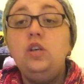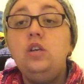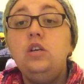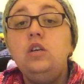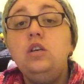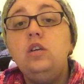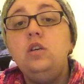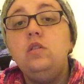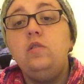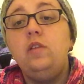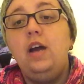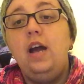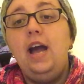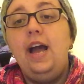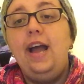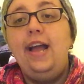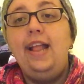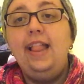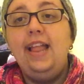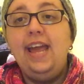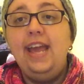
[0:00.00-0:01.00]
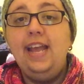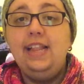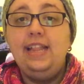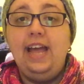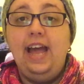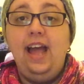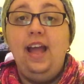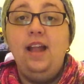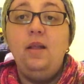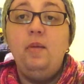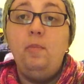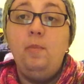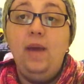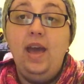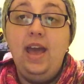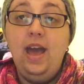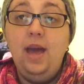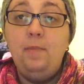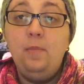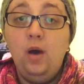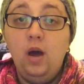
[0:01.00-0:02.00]
"Ooh, I like that.
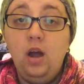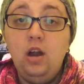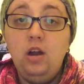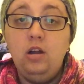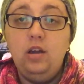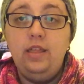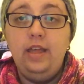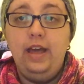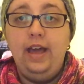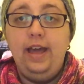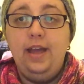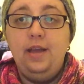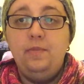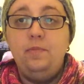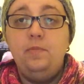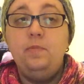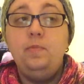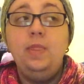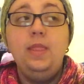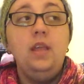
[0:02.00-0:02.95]
May I borrow that?"